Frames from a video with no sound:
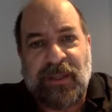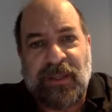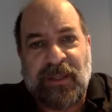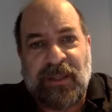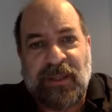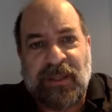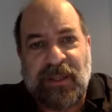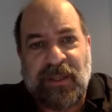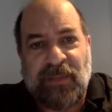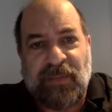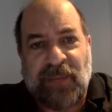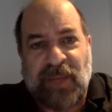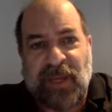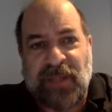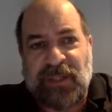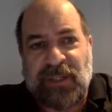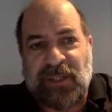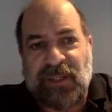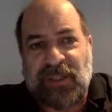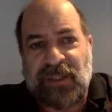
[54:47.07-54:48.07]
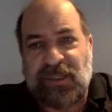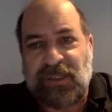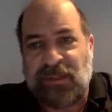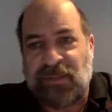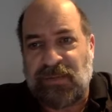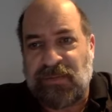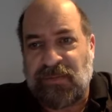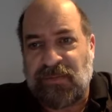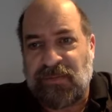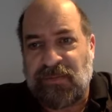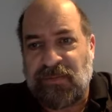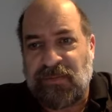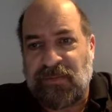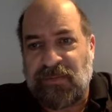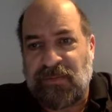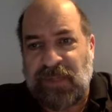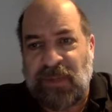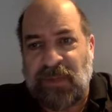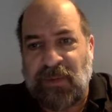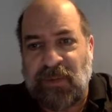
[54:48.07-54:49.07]
that matches
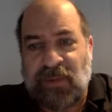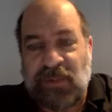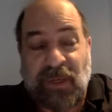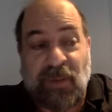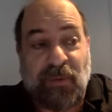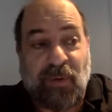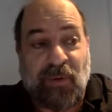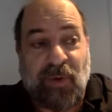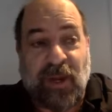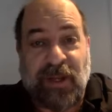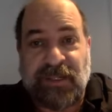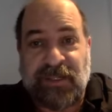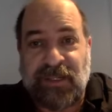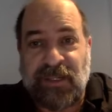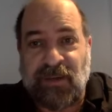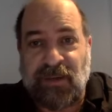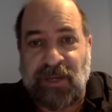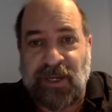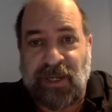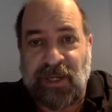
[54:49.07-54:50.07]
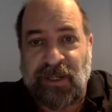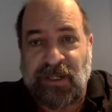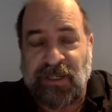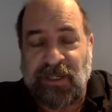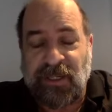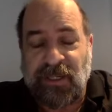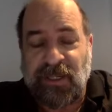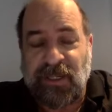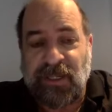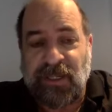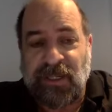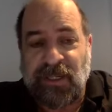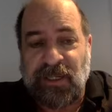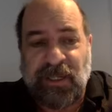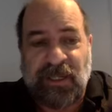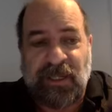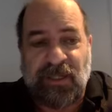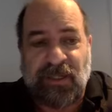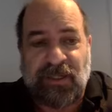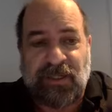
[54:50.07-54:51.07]
some criteria,
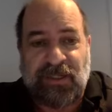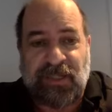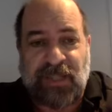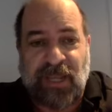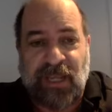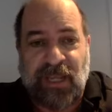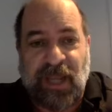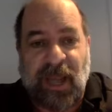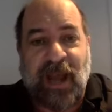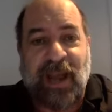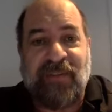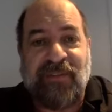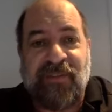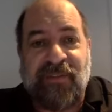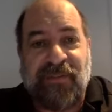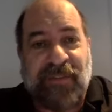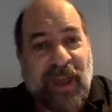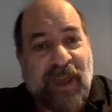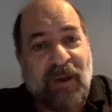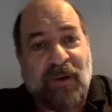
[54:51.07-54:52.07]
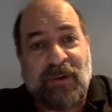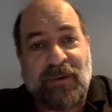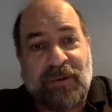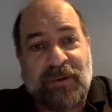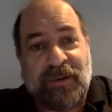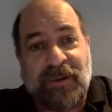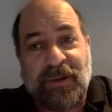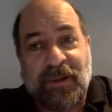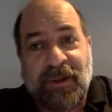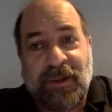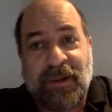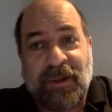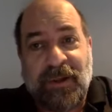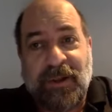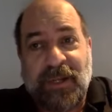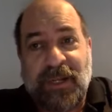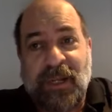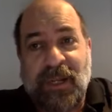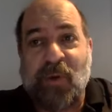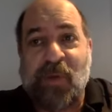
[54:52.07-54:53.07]
it'll say, I found,
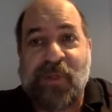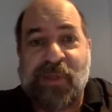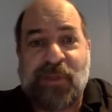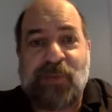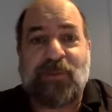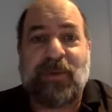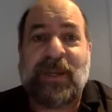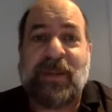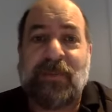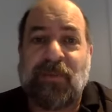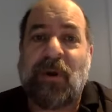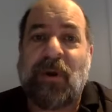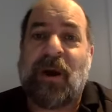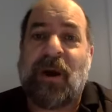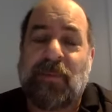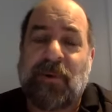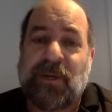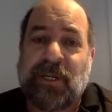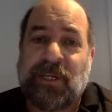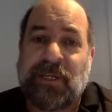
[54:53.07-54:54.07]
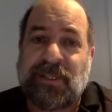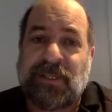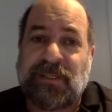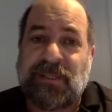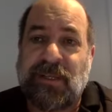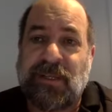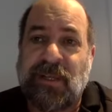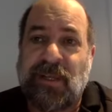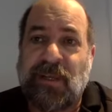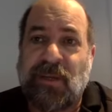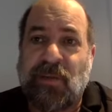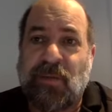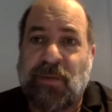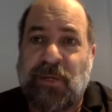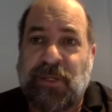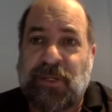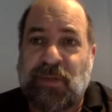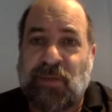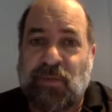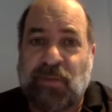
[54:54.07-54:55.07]
here are 3 properties
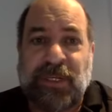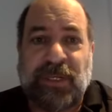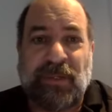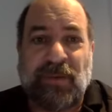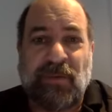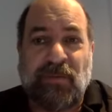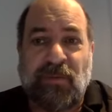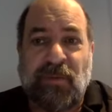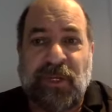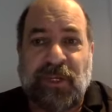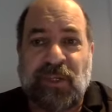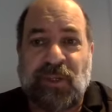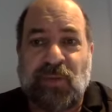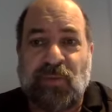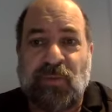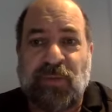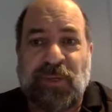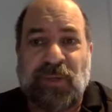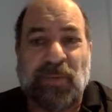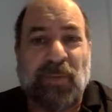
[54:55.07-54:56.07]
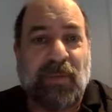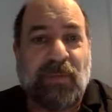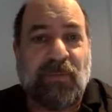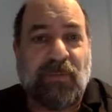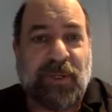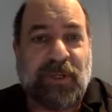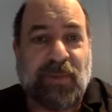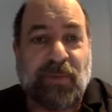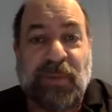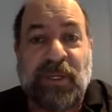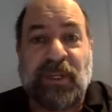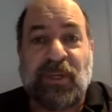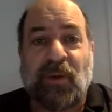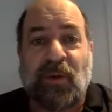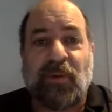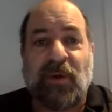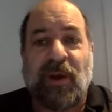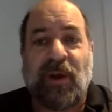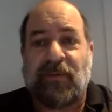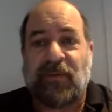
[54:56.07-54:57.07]
which meet your
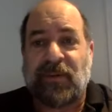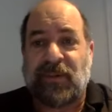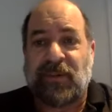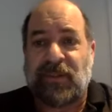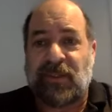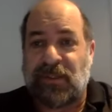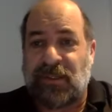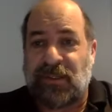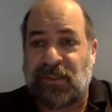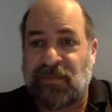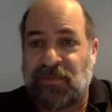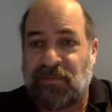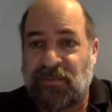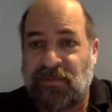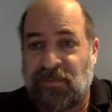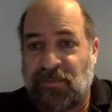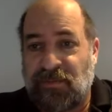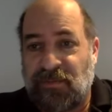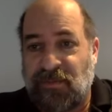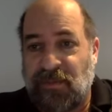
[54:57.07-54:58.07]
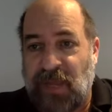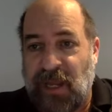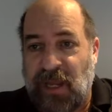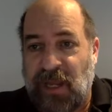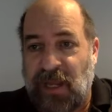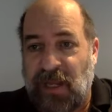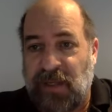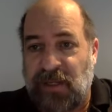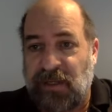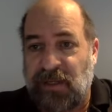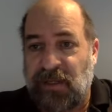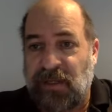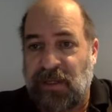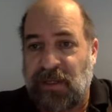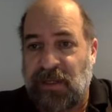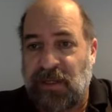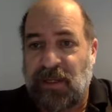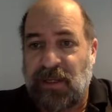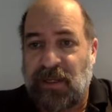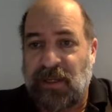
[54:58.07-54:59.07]
preferences, and
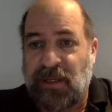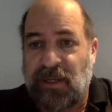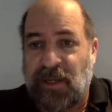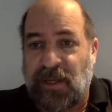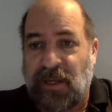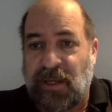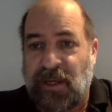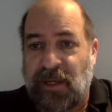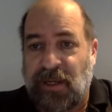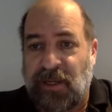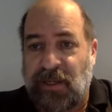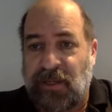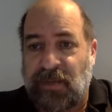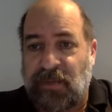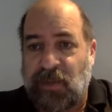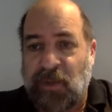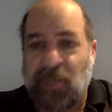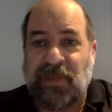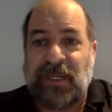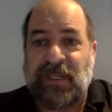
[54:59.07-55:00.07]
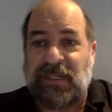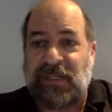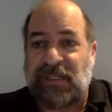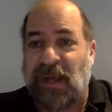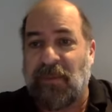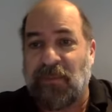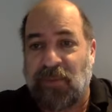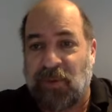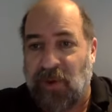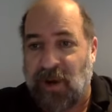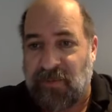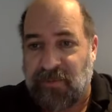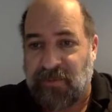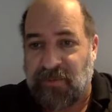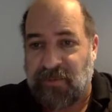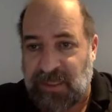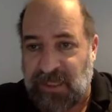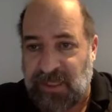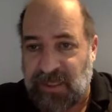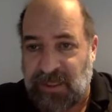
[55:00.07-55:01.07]
or meet some
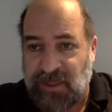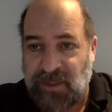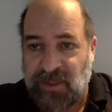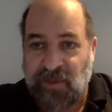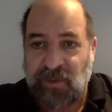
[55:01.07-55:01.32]
preferences,